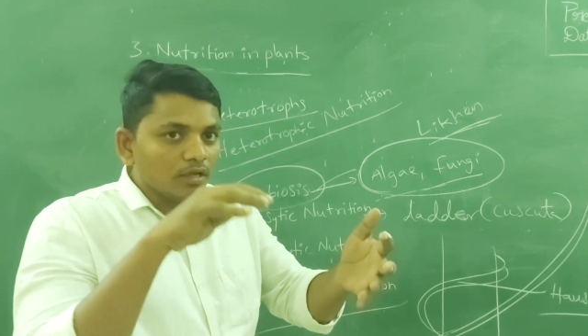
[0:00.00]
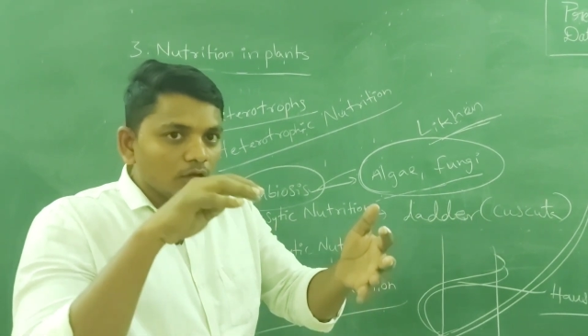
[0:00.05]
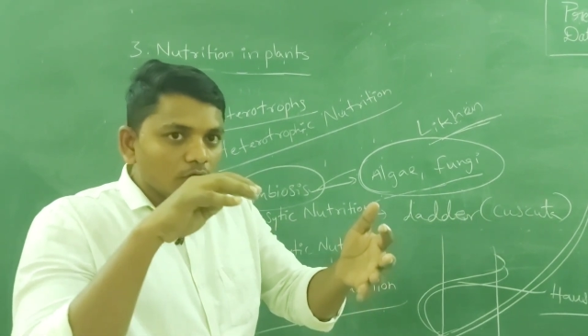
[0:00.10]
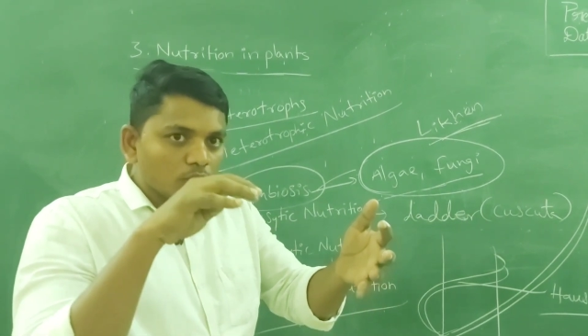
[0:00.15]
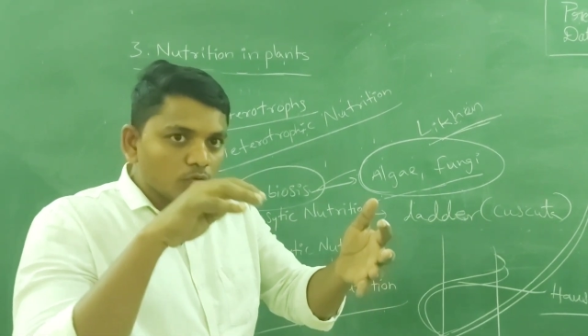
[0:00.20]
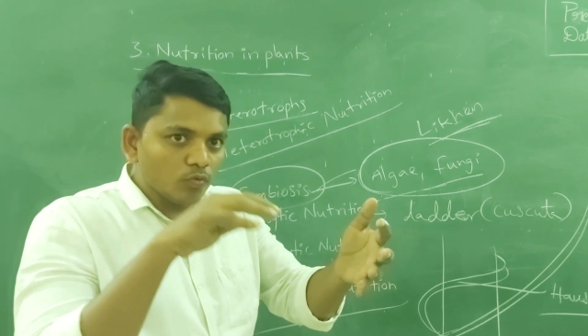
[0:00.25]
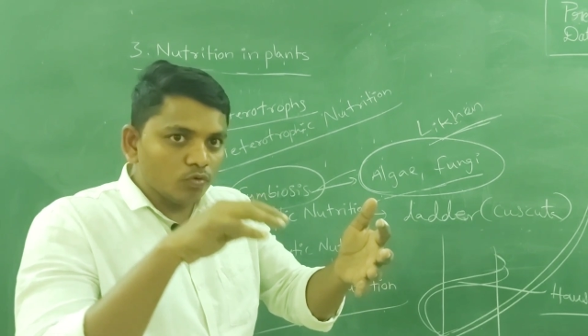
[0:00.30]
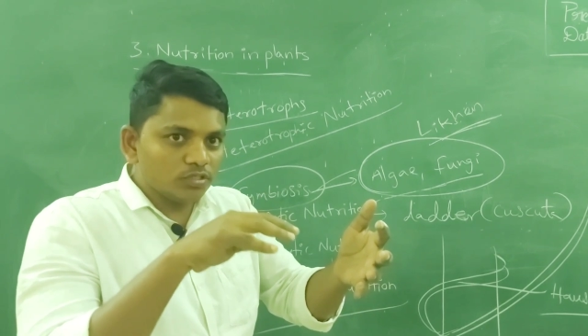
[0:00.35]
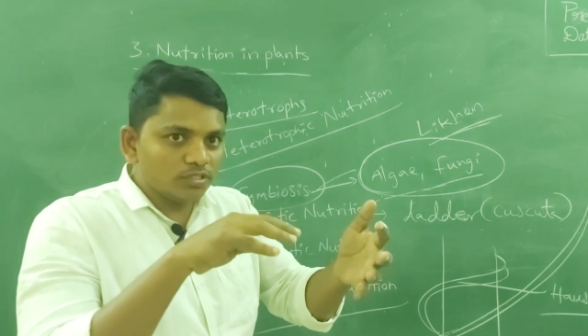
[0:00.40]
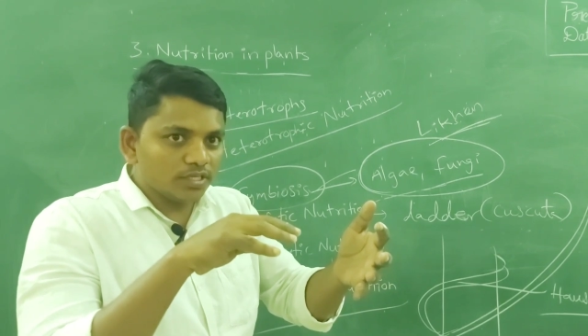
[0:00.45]

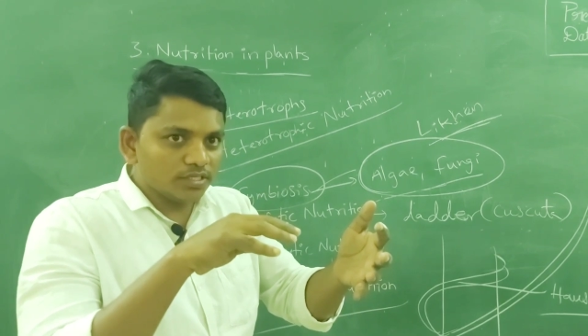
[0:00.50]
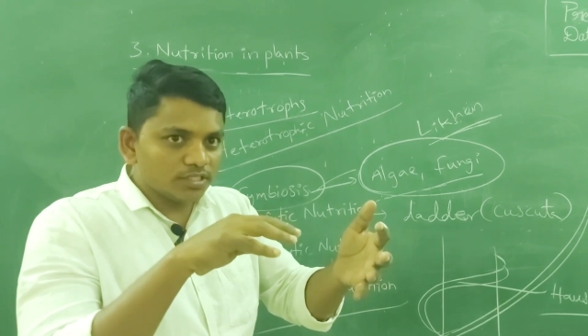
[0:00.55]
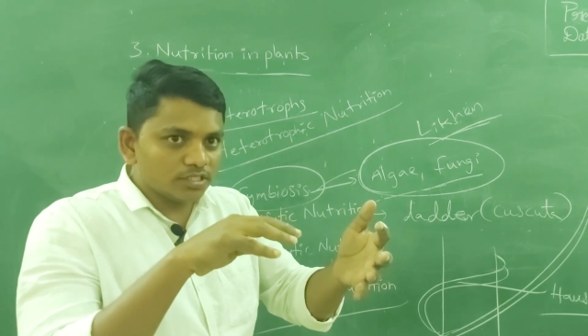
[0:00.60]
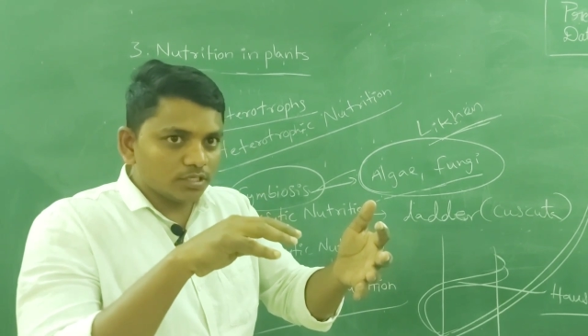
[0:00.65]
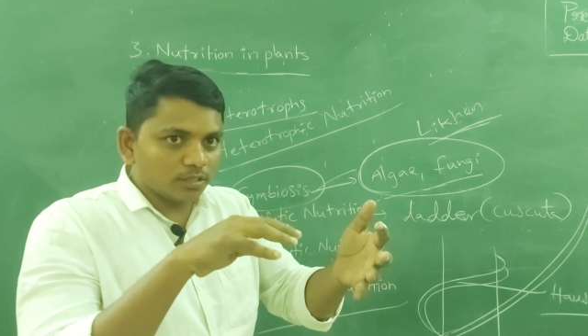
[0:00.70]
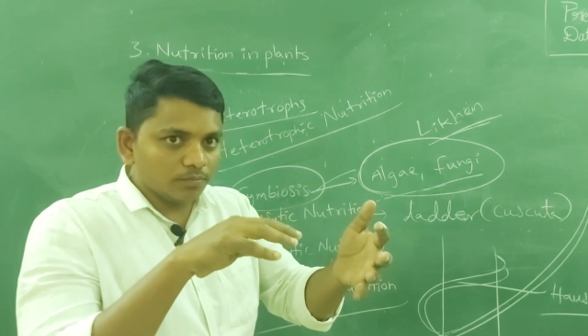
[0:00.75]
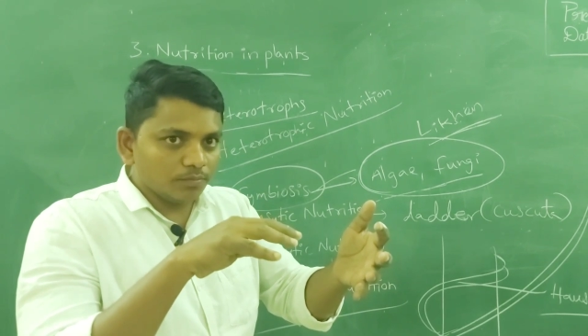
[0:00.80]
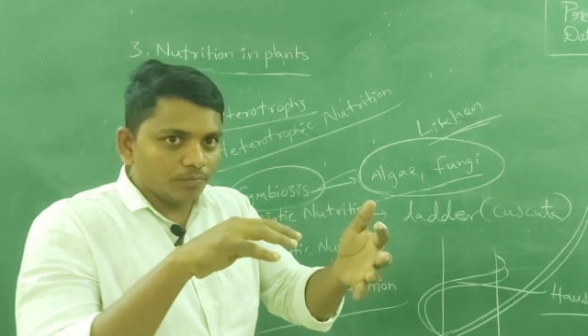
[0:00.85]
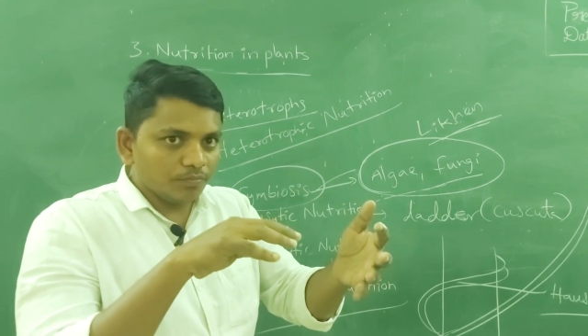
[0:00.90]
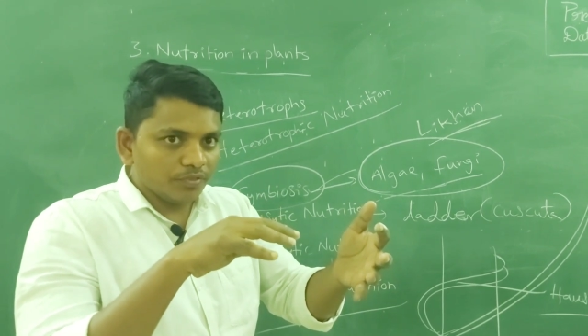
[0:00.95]
root
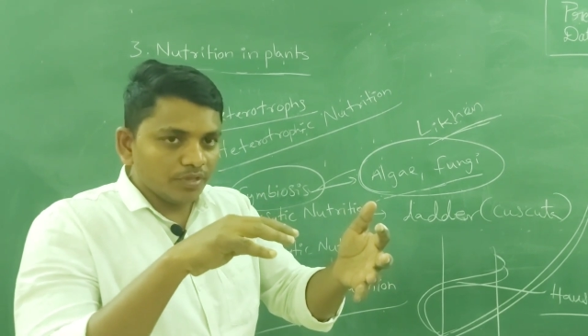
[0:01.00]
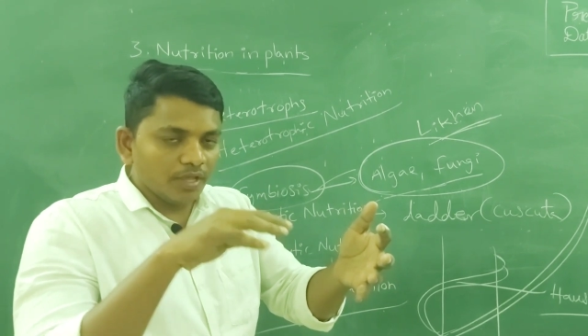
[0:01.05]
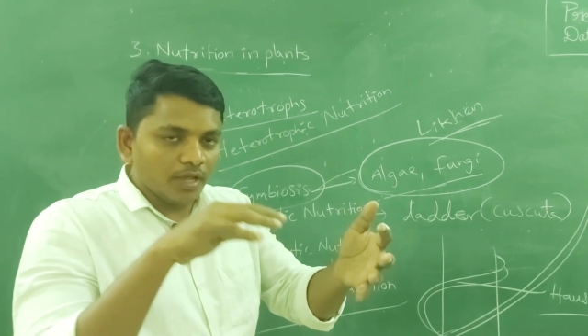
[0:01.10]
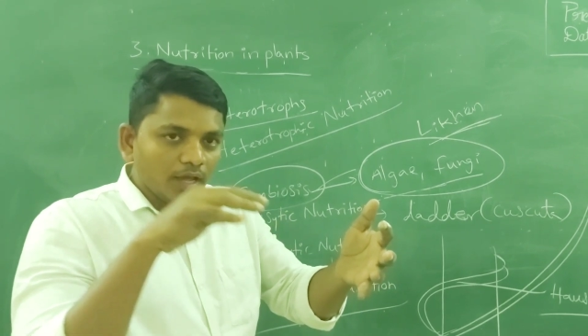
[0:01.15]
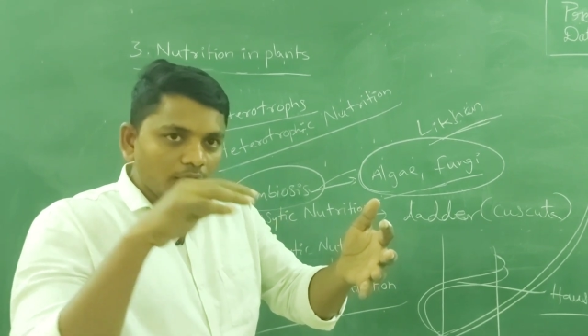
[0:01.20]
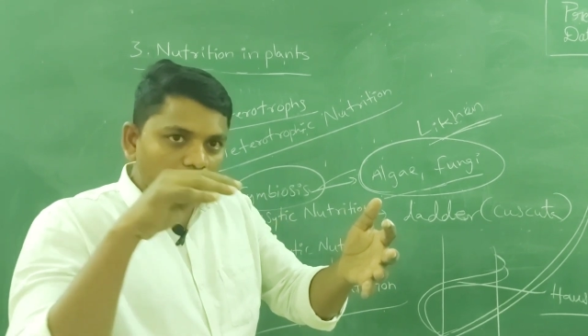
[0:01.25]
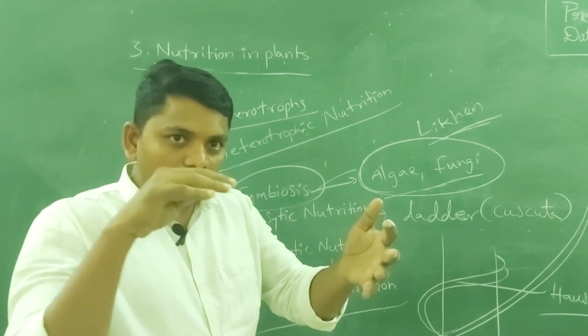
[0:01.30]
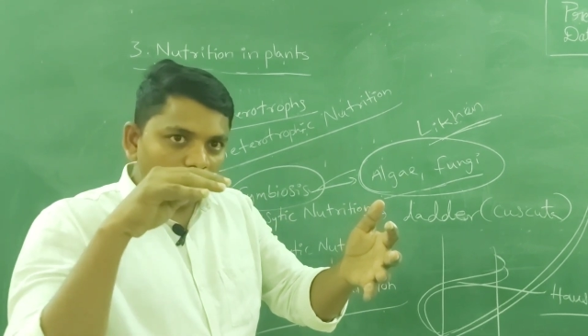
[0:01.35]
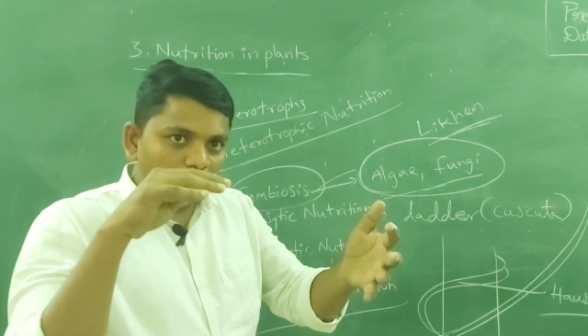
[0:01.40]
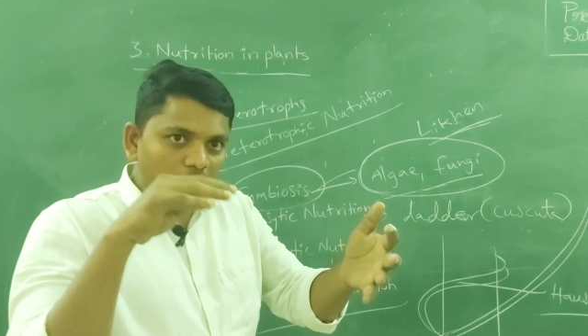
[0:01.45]
system or